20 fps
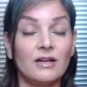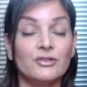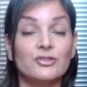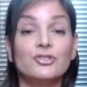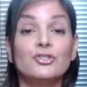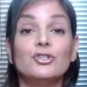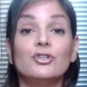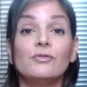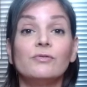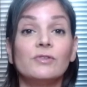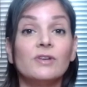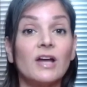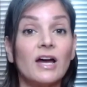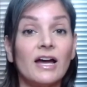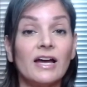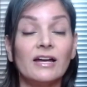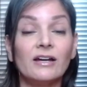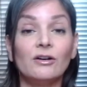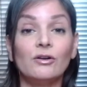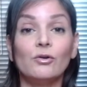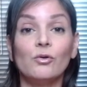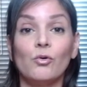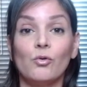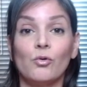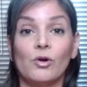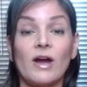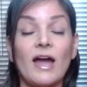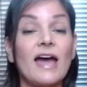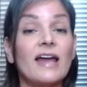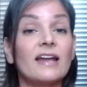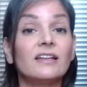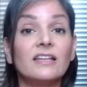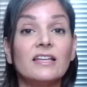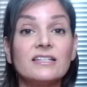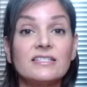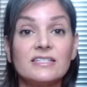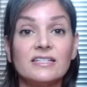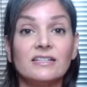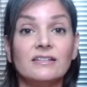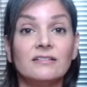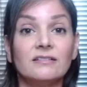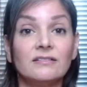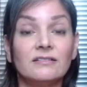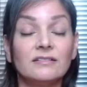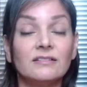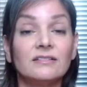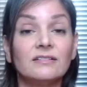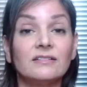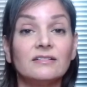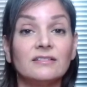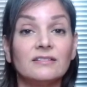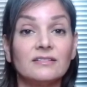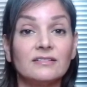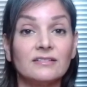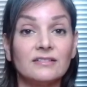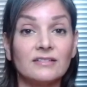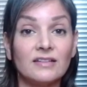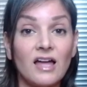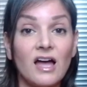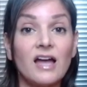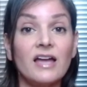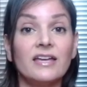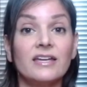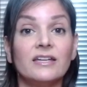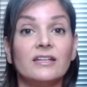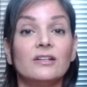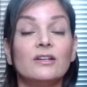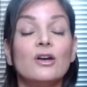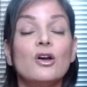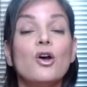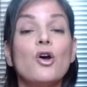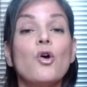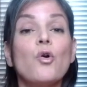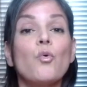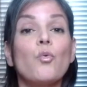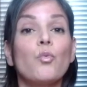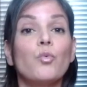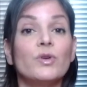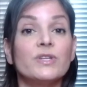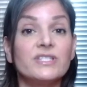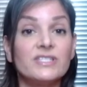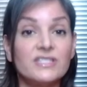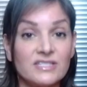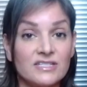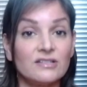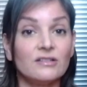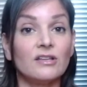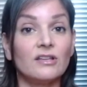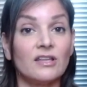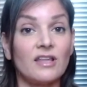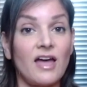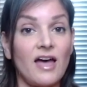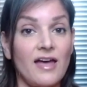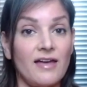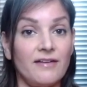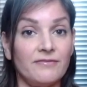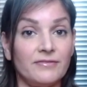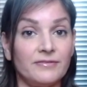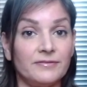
juvenile or adolescent lion was still alive.